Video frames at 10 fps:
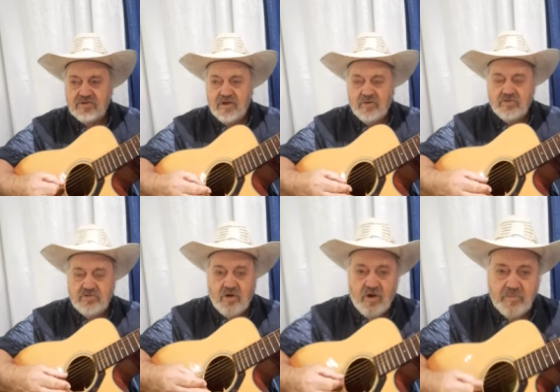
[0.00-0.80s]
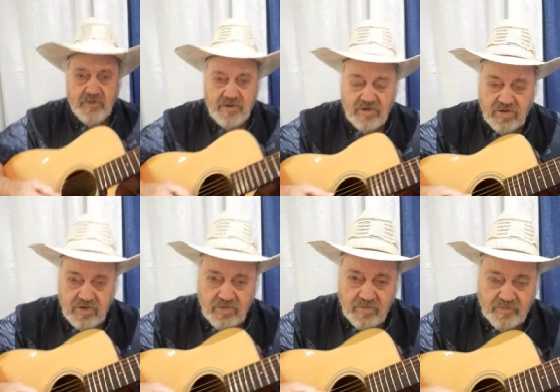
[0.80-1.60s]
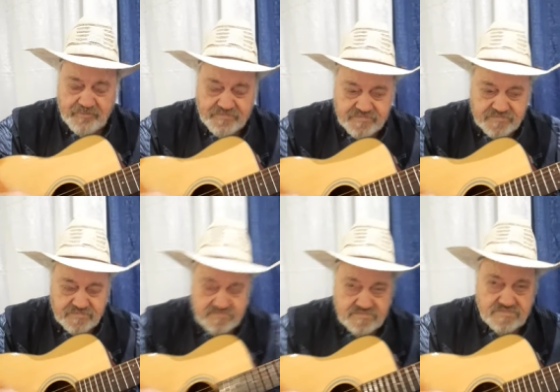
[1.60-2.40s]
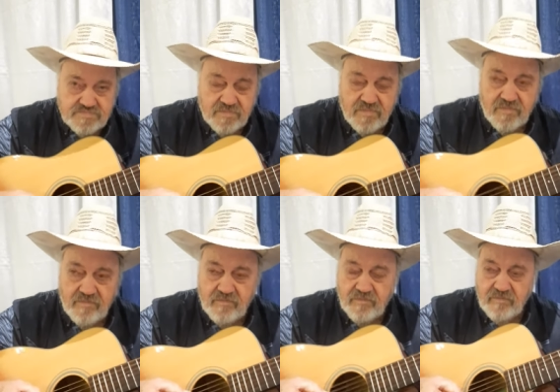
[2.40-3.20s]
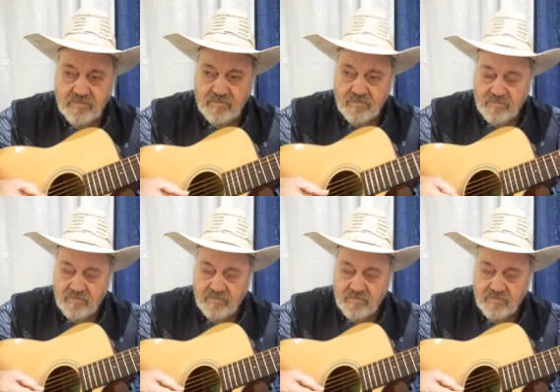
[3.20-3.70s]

called Sharpie and a cue. Yeah.